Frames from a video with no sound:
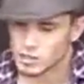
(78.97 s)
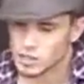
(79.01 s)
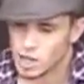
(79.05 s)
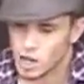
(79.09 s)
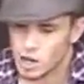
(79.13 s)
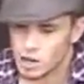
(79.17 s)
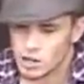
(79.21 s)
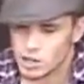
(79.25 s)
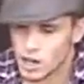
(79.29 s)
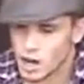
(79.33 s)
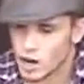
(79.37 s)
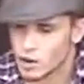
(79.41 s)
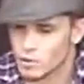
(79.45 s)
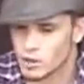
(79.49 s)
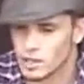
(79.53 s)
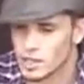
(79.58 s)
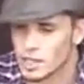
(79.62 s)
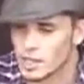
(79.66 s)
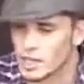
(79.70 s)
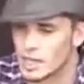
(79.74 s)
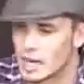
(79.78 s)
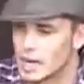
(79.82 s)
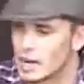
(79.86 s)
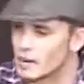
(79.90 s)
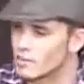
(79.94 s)
No, not
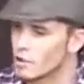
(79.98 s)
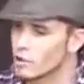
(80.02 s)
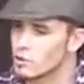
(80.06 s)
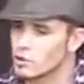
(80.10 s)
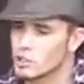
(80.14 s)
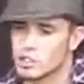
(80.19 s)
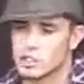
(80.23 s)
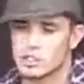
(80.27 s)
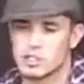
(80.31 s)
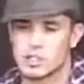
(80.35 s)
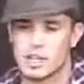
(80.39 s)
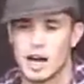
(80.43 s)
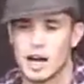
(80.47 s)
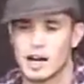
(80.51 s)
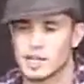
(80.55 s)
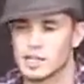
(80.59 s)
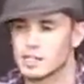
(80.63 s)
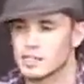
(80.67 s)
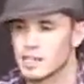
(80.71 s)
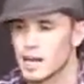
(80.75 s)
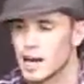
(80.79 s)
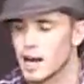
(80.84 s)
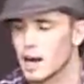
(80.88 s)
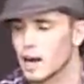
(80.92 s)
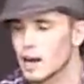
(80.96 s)
really. Like, I've always just kind of
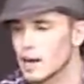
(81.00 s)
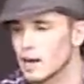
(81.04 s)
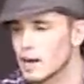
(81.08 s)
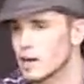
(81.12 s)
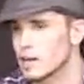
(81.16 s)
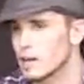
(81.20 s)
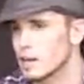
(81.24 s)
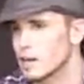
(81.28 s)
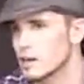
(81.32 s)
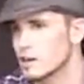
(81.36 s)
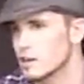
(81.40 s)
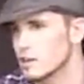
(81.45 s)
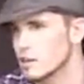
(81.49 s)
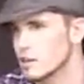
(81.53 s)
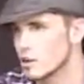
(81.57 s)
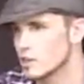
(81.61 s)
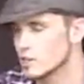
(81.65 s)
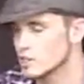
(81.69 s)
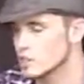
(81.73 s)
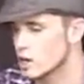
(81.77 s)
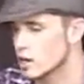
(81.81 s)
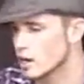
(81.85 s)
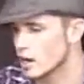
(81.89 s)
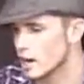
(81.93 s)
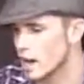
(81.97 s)
sang, and you know,
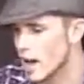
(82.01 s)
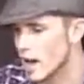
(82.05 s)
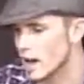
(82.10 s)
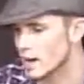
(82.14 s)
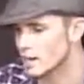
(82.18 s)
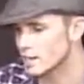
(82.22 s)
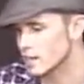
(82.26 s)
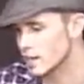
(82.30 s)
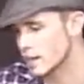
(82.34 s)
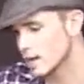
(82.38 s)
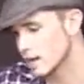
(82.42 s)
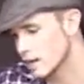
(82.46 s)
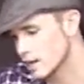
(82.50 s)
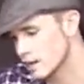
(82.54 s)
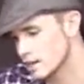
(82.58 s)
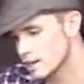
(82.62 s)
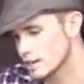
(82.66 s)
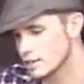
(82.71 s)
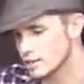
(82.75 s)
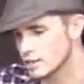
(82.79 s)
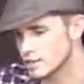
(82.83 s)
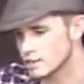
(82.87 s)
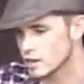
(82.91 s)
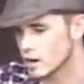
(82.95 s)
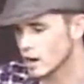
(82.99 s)
I started acting,
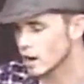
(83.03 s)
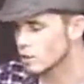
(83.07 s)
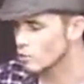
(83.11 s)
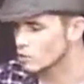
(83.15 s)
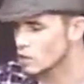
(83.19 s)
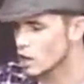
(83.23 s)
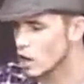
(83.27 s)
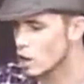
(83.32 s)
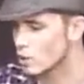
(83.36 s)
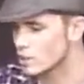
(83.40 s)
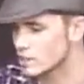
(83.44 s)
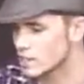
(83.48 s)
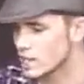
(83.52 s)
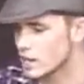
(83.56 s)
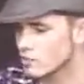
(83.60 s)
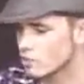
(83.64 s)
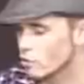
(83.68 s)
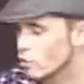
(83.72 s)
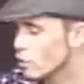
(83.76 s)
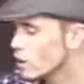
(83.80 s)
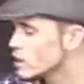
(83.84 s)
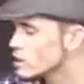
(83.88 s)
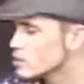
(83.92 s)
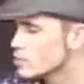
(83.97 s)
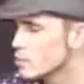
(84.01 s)
and I always had a
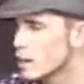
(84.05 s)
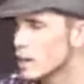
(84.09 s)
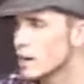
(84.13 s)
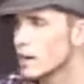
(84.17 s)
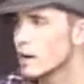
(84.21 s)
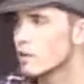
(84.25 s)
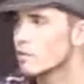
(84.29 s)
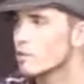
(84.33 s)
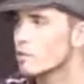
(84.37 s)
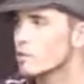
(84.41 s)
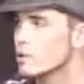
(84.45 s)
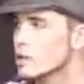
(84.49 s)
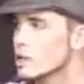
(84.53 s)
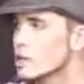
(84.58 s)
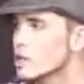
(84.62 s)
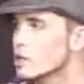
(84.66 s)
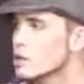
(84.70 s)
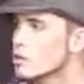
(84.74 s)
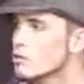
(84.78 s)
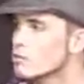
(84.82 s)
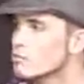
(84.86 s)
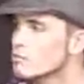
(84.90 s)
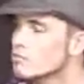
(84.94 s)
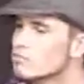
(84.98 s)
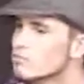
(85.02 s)
voice, but I never
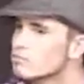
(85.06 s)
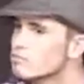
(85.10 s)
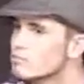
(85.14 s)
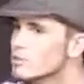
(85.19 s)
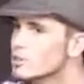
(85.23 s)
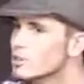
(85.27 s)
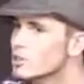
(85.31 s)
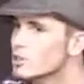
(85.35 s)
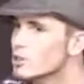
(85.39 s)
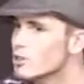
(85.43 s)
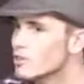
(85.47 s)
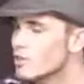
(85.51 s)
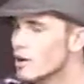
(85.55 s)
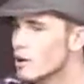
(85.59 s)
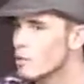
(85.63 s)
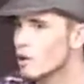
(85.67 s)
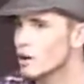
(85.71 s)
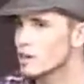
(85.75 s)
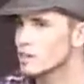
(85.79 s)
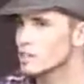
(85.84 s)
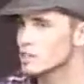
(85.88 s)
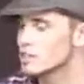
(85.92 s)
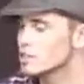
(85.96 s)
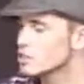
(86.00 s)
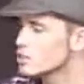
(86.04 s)
really knew if I
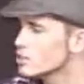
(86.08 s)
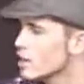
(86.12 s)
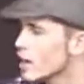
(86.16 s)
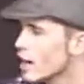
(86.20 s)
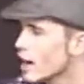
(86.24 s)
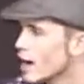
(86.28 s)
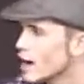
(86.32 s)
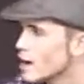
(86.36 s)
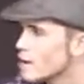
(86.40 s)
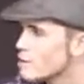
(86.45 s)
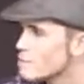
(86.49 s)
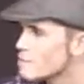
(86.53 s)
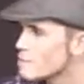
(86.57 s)
wanted to do that.